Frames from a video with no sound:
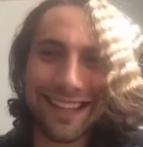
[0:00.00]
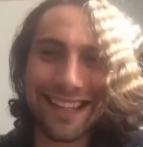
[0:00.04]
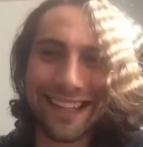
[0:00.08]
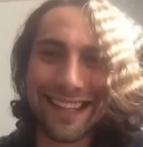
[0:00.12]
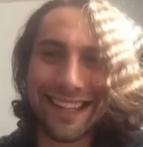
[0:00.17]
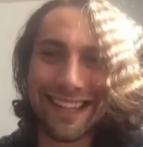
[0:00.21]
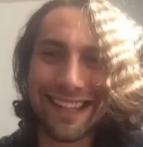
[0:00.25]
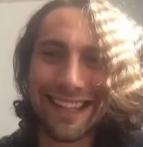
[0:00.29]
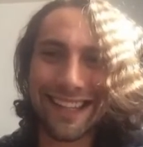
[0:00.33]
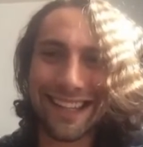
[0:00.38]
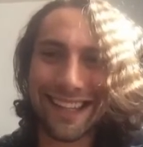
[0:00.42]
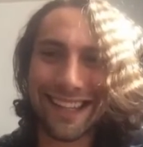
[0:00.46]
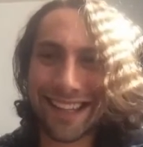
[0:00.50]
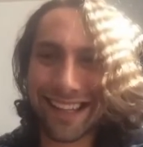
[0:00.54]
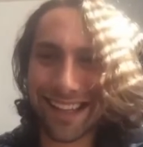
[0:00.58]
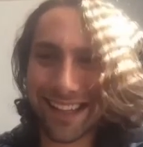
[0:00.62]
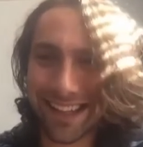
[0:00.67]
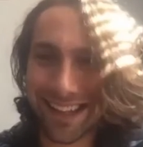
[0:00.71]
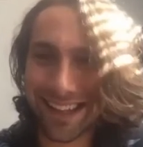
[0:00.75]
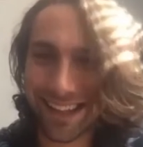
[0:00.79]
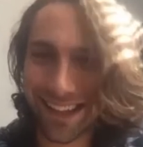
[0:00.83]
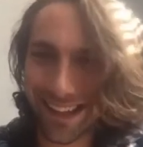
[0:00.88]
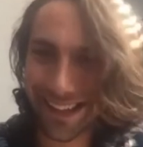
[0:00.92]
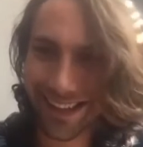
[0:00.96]

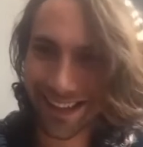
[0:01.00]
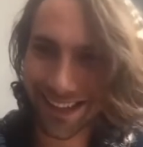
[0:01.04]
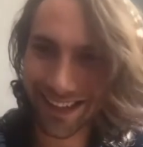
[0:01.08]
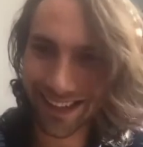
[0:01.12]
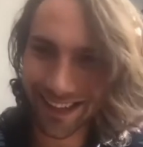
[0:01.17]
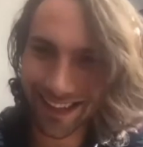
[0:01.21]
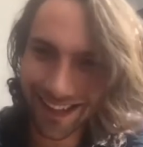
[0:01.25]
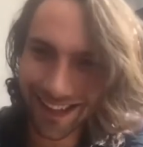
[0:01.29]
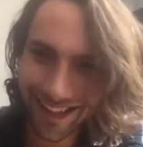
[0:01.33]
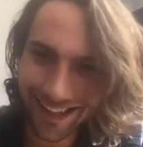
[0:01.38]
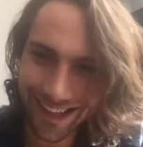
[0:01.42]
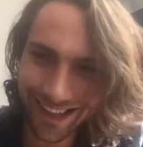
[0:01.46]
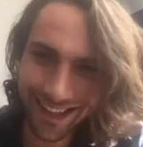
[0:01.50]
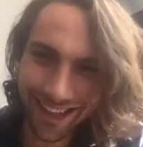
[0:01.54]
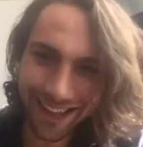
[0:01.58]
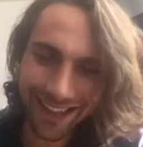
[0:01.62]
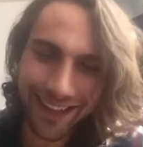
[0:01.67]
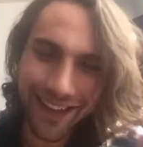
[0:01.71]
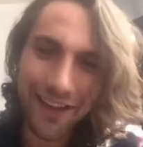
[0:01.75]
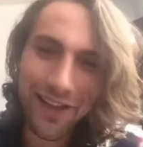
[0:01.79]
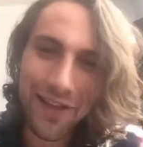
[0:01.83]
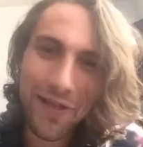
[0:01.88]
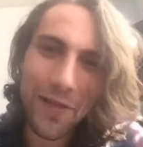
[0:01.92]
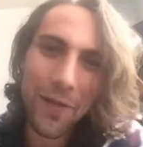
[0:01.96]

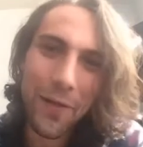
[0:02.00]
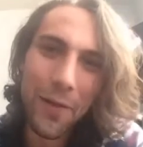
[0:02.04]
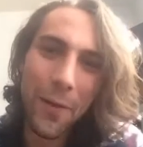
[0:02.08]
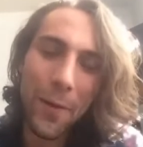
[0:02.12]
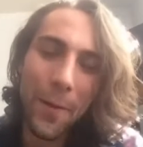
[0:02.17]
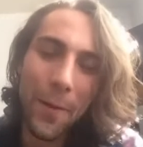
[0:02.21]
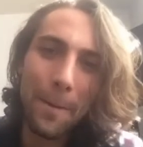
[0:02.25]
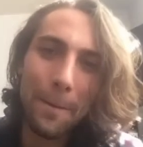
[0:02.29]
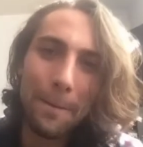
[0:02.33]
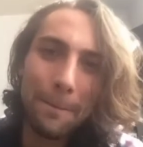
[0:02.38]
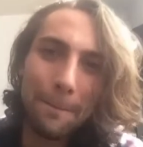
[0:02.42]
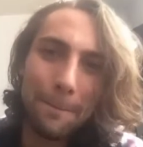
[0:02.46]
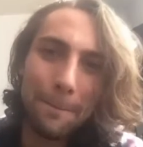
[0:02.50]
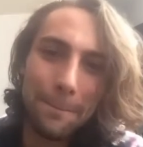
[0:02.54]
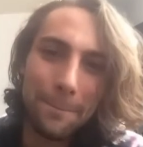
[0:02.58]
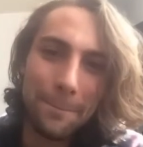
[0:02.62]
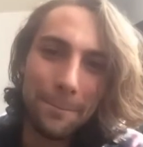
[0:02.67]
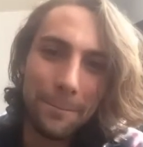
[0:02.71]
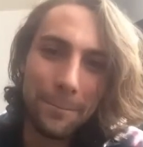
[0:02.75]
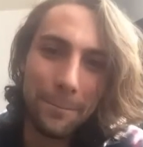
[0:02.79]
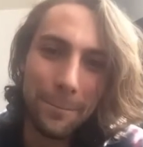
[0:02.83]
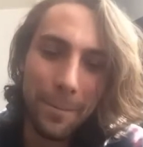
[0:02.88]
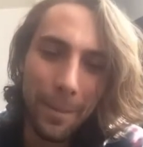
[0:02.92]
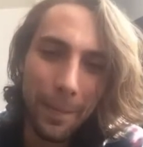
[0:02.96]

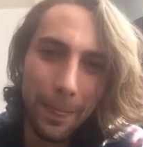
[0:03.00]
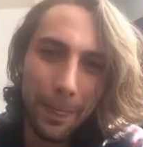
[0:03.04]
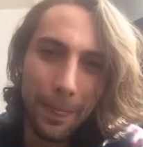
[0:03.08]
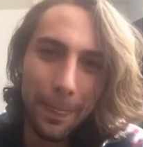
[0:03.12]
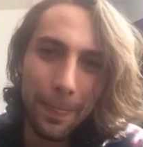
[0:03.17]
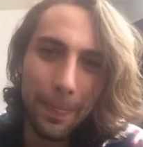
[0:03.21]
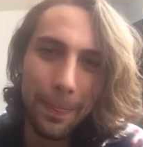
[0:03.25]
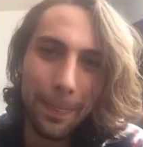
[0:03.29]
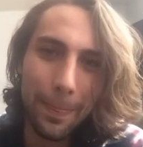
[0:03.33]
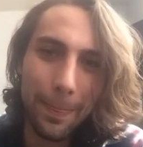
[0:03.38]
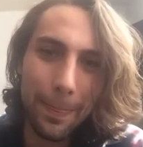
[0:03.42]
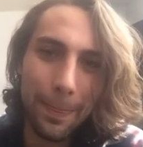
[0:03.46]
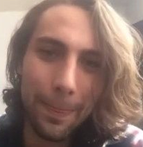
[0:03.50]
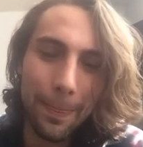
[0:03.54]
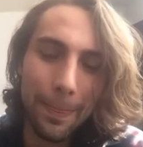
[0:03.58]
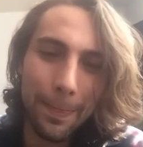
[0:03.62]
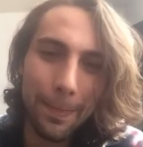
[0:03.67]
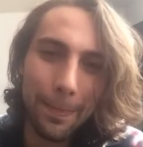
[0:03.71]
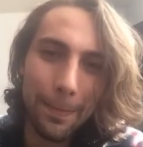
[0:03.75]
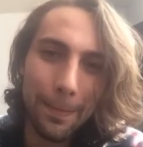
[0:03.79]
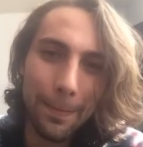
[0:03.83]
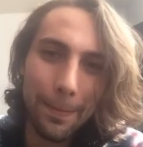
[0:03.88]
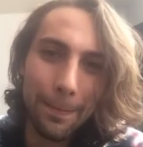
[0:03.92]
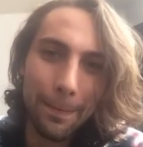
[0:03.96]

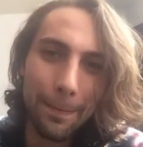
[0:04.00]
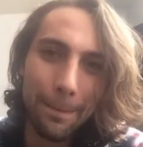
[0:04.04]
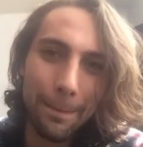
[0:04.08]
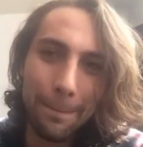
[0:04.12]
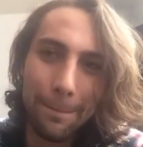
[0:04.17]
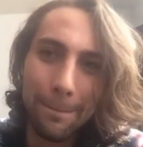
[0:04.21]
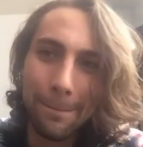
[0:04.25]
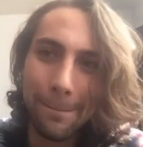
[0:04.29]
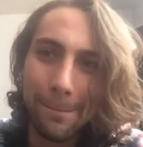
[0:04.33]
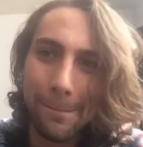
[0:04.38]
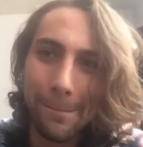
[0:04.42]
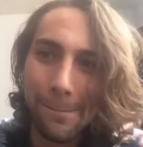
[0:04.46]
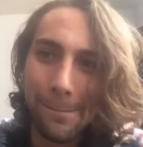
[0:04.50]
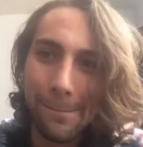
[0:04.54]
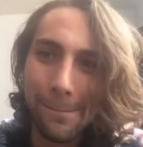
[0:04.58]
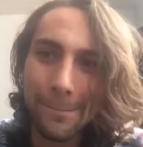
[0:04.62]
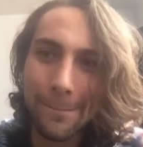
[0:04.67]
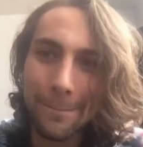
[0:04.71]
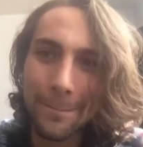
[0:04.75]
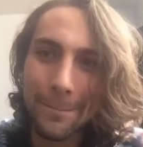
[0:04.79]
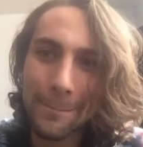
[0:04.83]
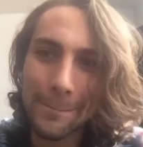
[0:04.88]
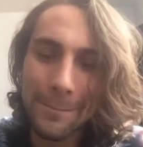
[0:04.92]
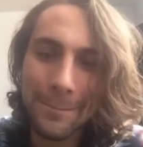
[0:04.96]

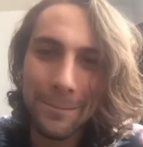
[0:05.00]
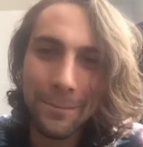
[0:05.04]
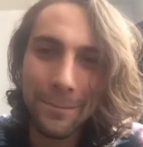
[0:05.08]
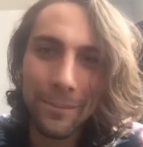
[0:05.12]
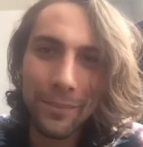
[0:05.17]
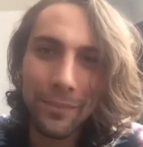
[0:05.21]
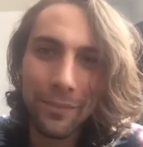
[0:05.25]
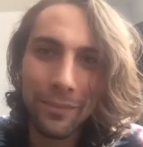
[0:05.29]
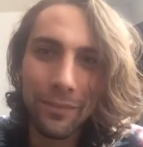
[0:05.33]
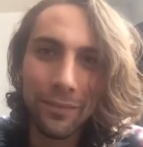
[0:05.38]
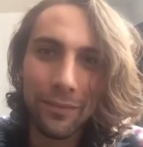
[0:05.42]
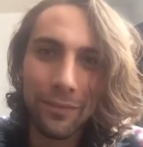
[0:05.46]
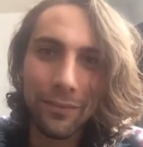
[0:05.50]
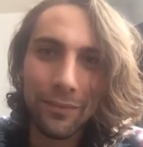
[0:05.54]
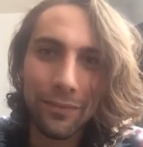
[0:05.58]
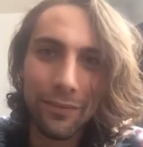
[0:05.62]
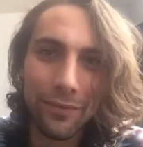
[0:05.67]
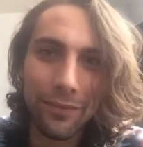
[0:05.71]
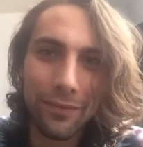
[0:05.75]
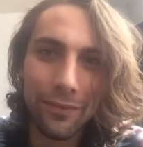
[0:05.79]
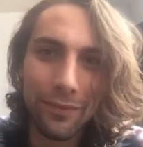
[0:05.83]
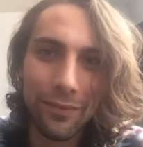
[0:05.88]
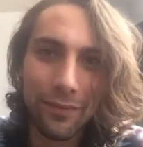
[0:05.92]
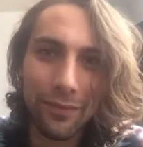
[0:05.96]

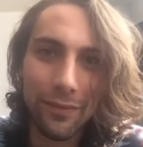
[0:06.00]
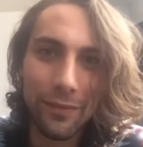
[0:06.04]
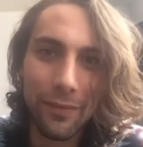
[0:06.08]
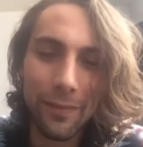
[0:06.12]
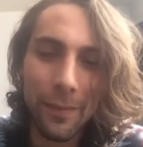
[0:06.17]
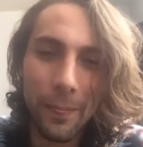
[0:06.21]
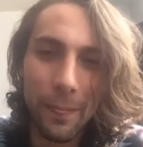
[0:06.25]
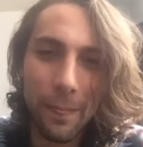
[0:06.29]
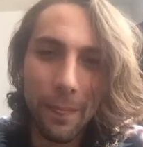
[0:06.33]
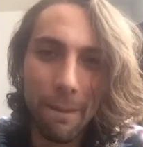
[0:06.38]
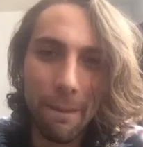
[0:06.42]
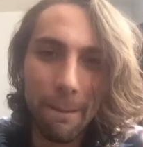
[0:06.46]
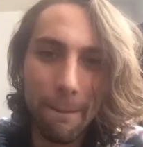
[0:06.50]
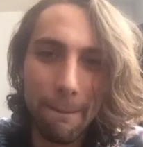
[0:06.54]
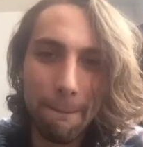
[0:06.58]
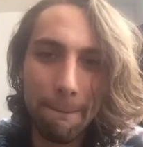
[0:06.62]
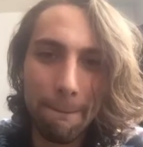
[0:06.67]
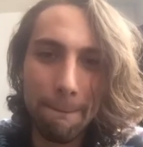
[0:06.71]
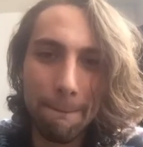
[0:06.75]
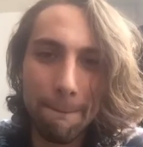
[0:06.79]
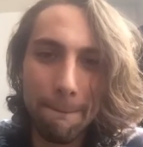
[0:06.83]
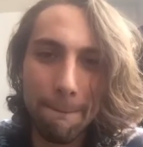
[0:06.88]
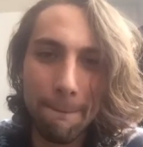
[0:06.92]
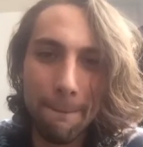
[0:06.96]

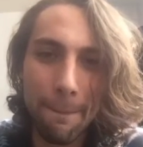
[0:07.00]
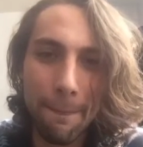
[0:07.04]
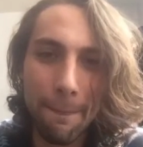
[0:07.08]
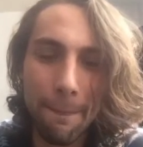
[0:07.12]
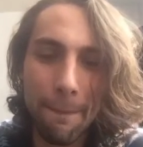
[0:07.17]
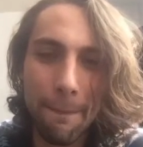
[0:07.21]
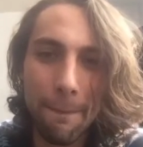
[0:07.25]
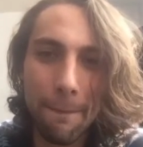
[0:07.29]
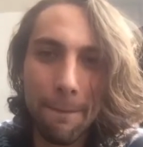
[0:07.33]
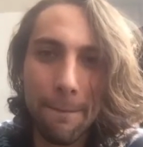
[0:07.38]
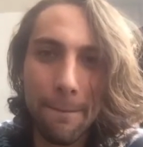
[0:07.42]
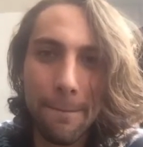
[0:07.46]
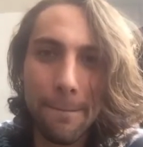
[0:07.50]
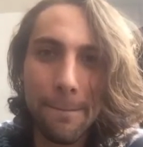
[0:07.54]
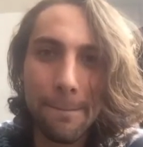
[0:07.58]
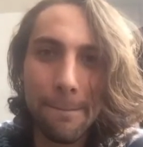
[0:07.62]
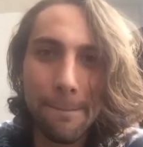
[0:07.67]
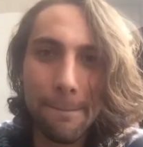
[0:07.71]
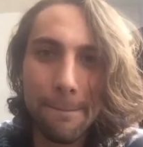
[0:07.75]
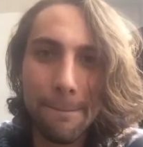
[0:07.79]
This person isn't speaking.